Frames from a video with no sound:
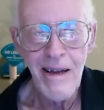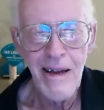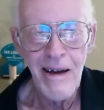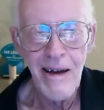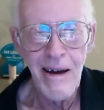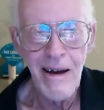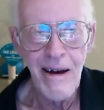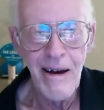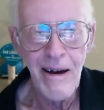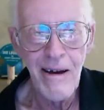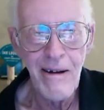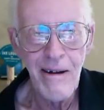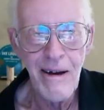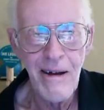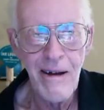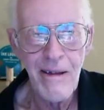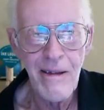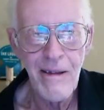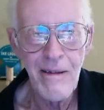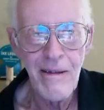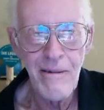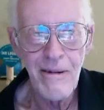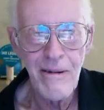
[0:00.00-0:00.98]
uh,
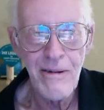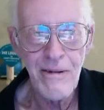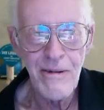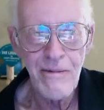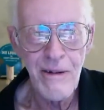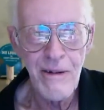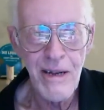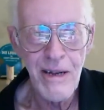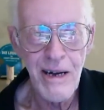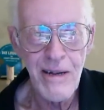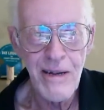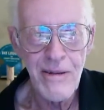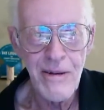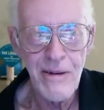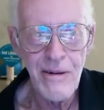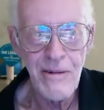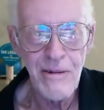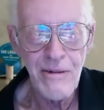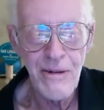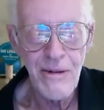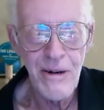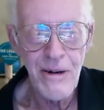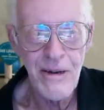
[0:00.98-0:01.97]
which is what I do,
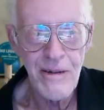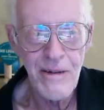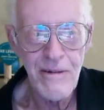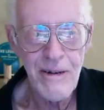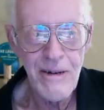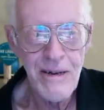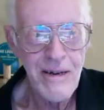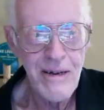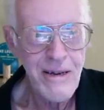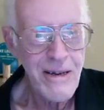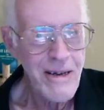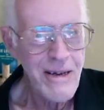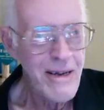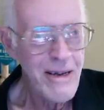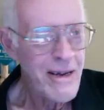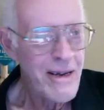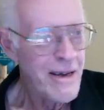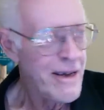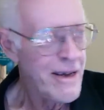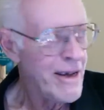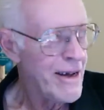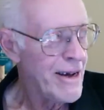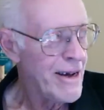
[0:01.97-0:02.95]
sort of.
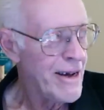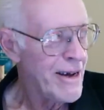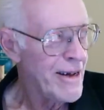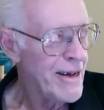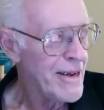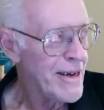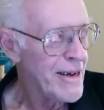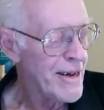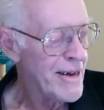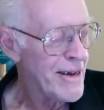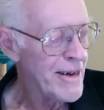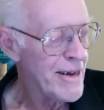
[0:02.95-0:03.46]
And